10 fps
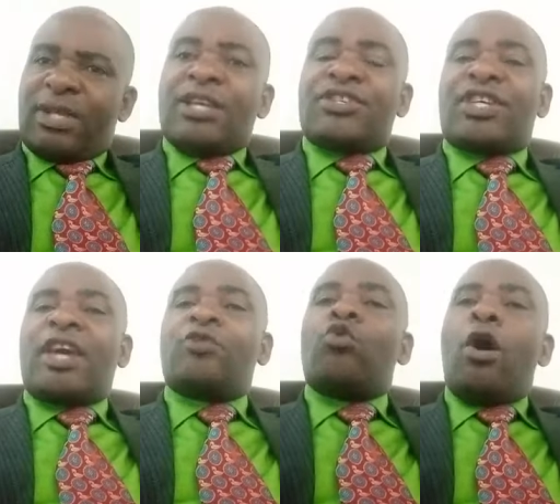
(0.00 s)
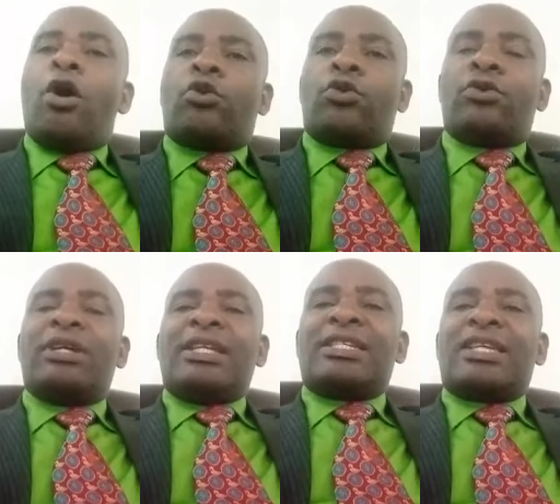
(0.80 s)
she can walk,
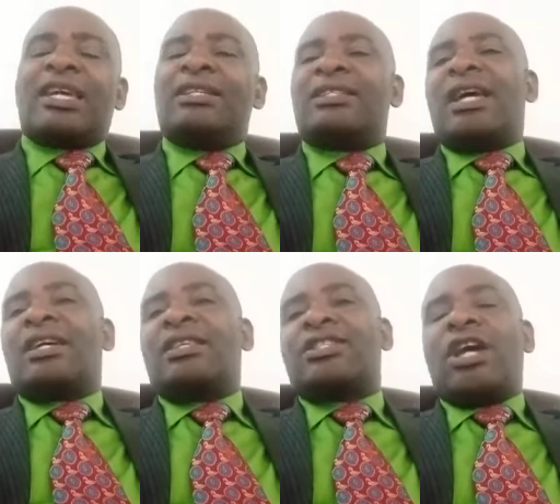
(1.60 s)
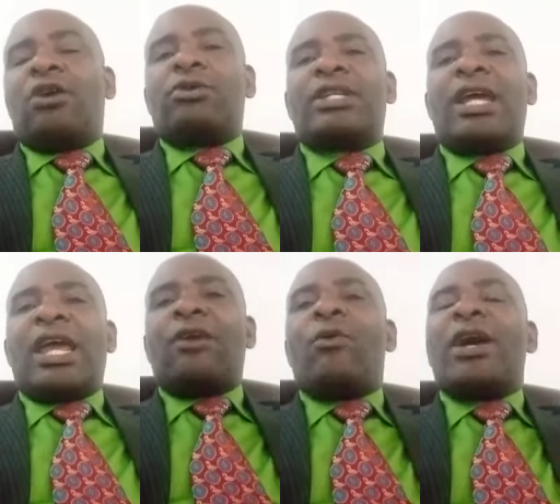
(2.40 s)
she can take the child
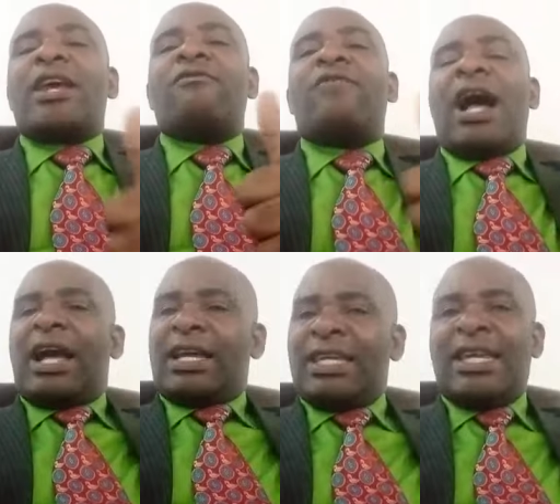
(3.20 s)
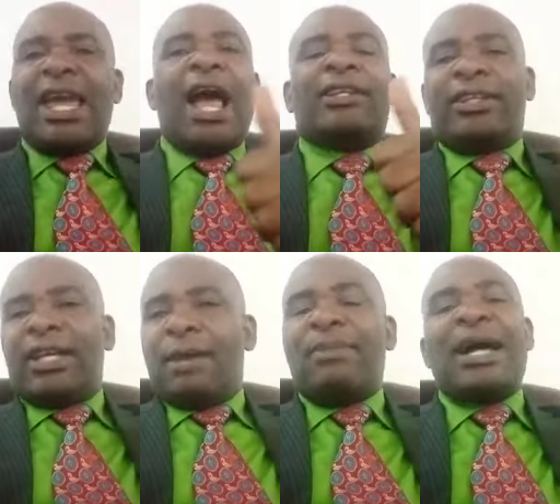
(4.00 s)
wherever, here and
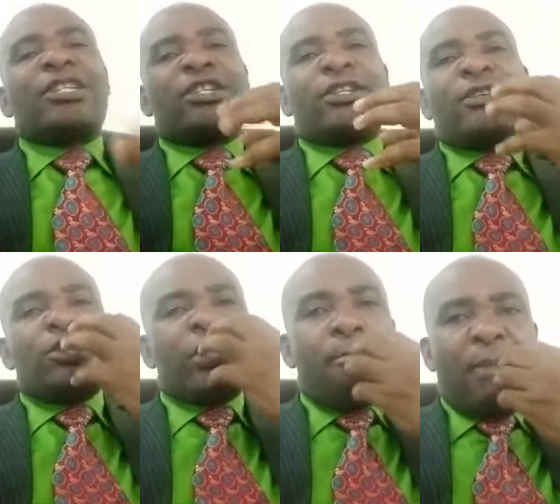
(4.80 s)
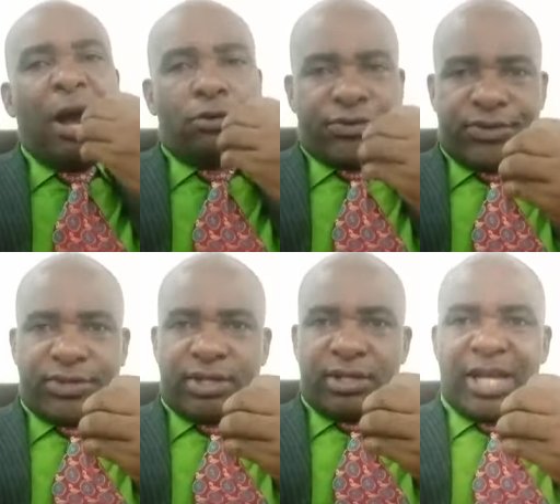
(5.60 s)
there, but the mouth
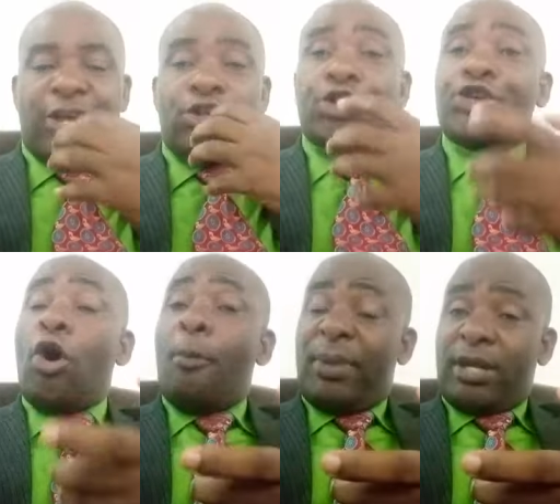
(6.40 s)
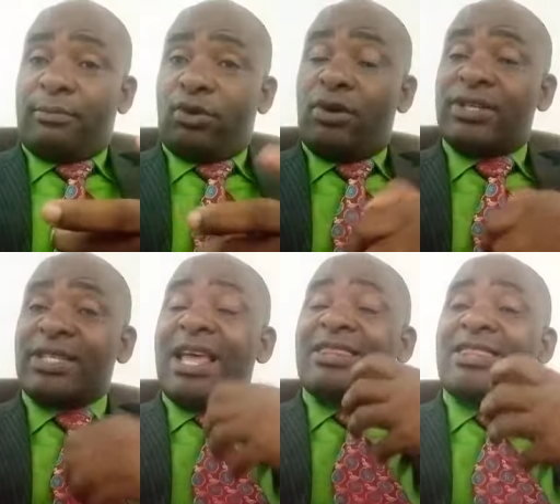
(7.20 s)
cannot open because
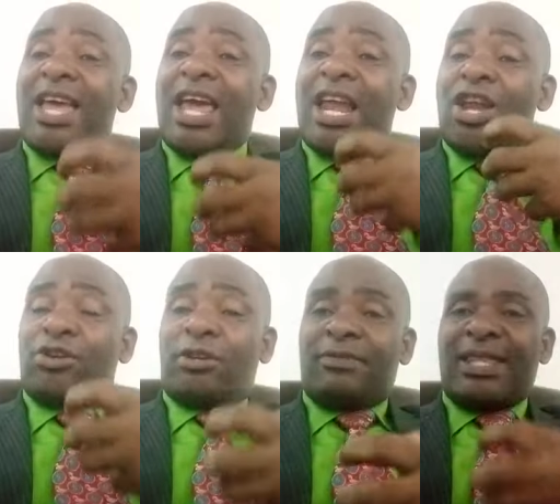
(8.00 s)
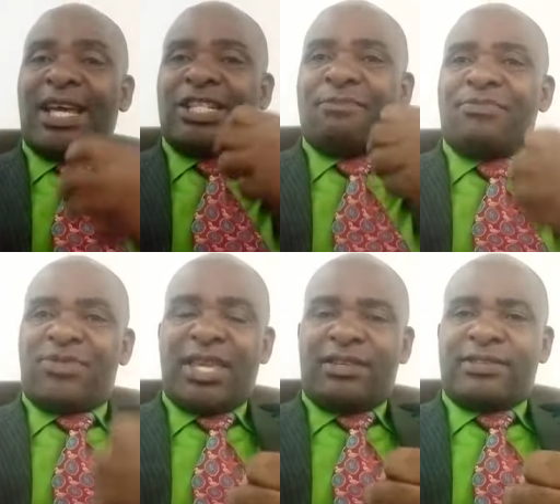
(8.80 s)
there are a lot of there are deep
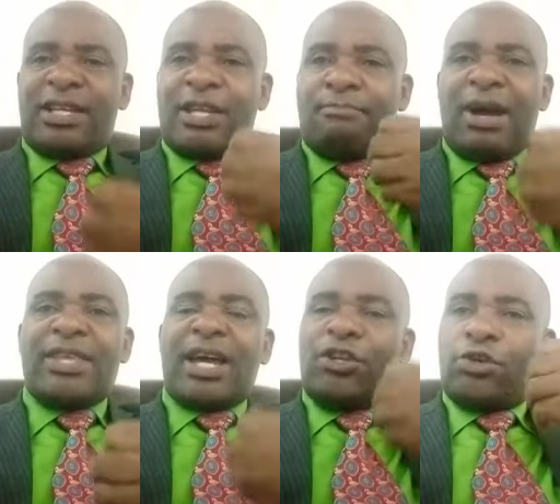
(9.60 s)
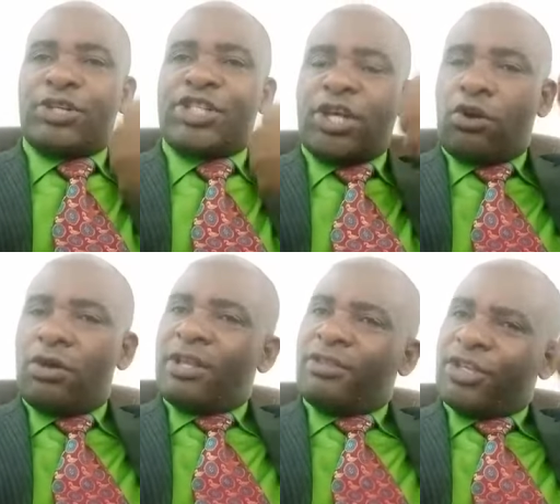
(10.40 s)
things that a mother cannot tell
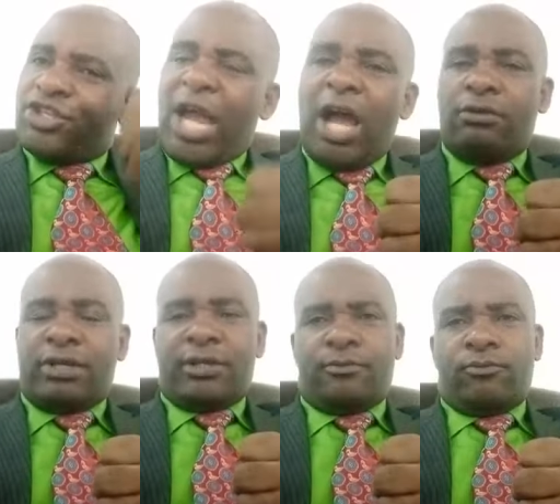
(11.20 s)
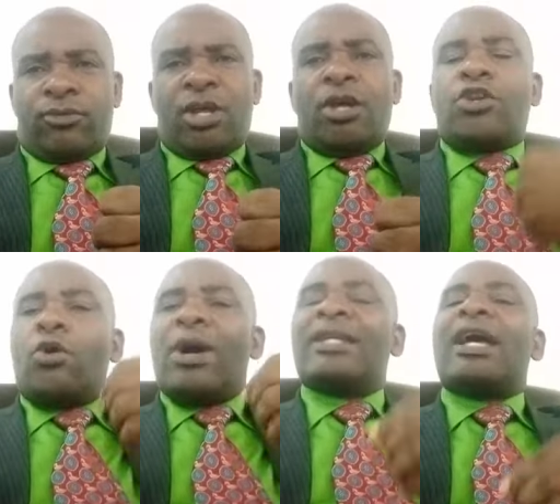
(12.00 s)
the child. No
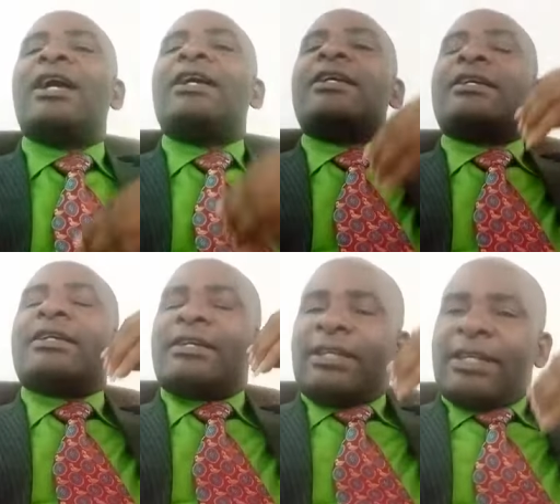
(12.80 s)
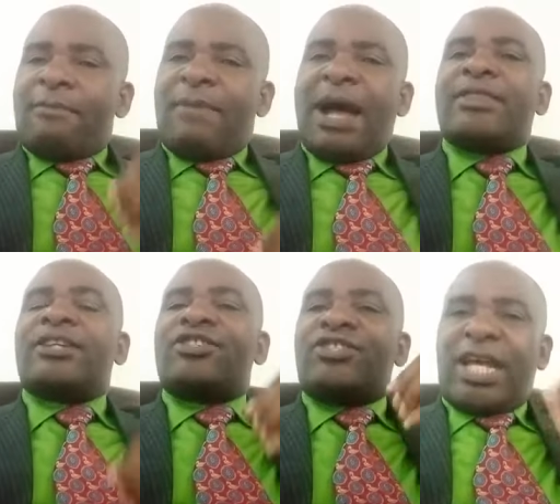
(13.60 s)
wonder the mother
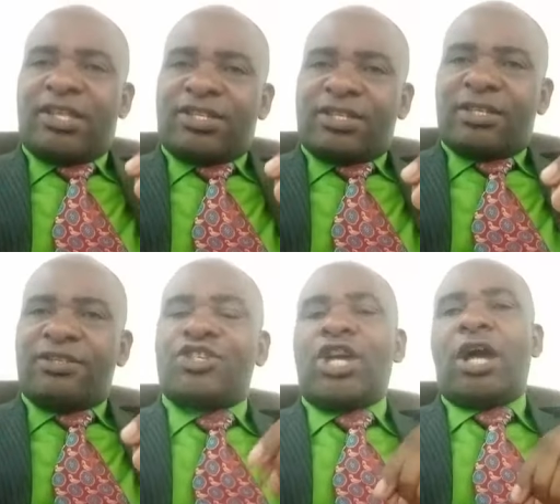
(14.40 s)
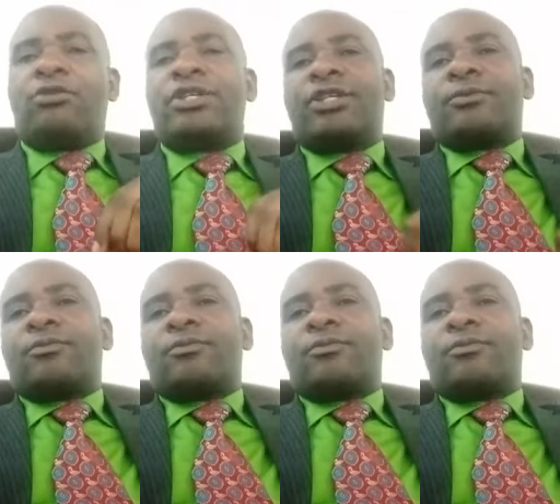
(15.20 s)
takes the child